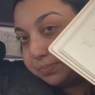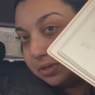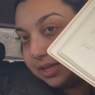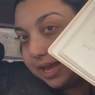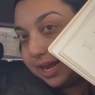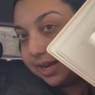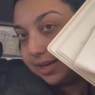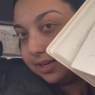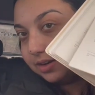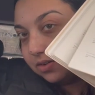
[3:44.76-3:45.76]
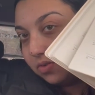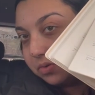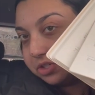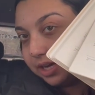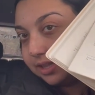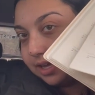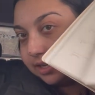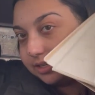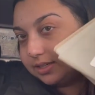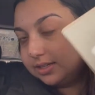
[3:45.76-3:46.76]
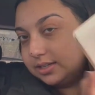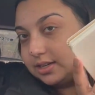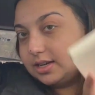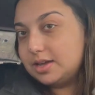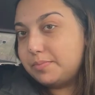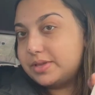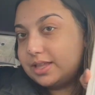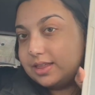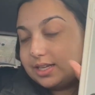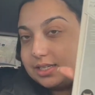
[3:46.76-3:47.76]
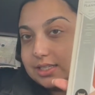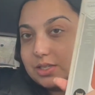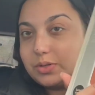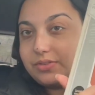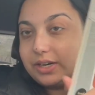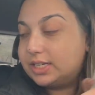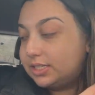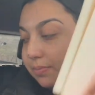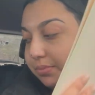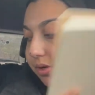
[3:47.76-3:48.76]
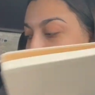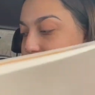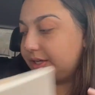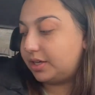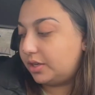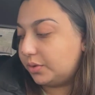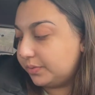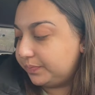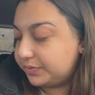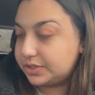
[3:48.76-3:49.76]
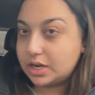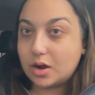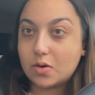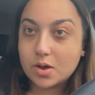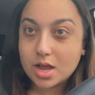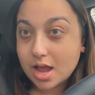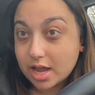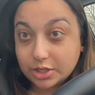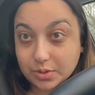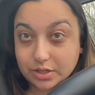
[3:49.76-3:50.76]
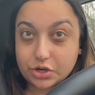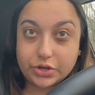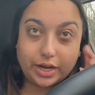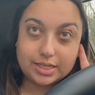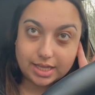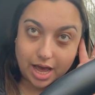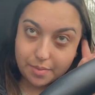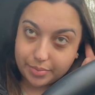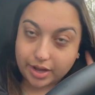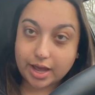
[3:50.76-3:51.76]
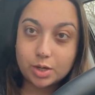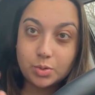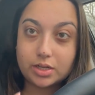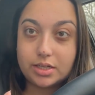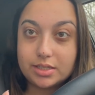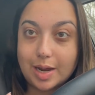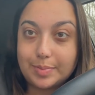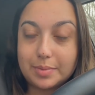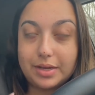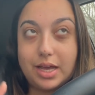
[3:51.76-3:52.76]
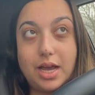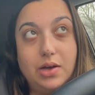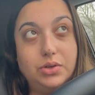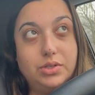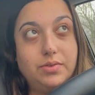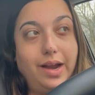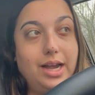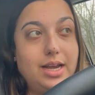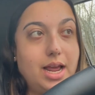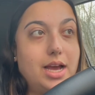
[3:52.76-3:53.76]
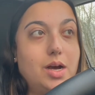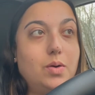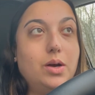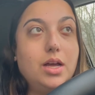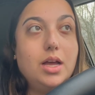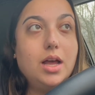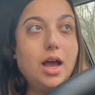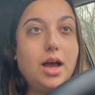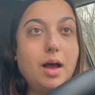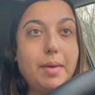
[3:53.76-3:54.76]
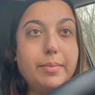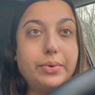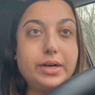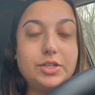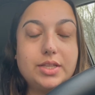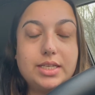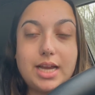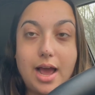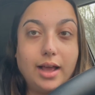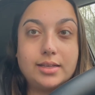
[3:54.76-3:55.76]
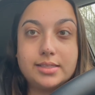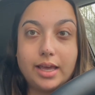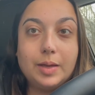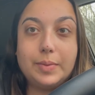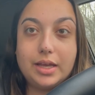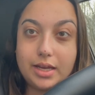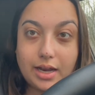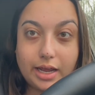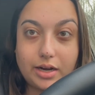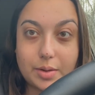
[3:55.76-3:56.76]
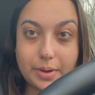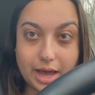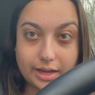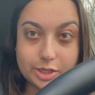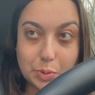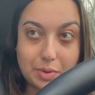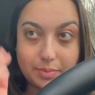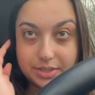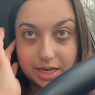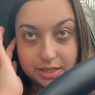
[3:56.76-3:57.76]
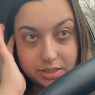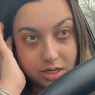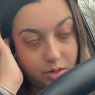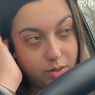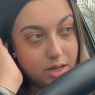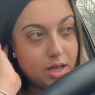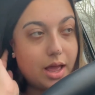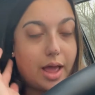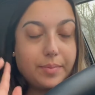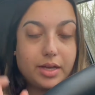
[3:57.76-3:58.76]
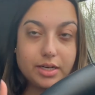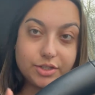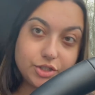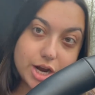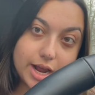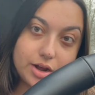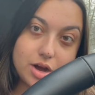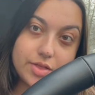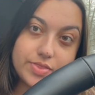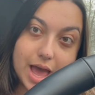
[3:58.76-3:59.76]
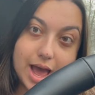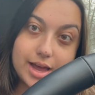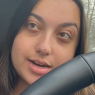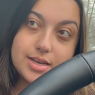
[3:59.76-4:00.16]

plain which I like but then this is so it's very simple and cute so I just wanted to show you guys that. But I quickly stopped at my house right now. Um, I'm pretty sure the tags came in. I got a package my mom said, so I'm gonna check on that.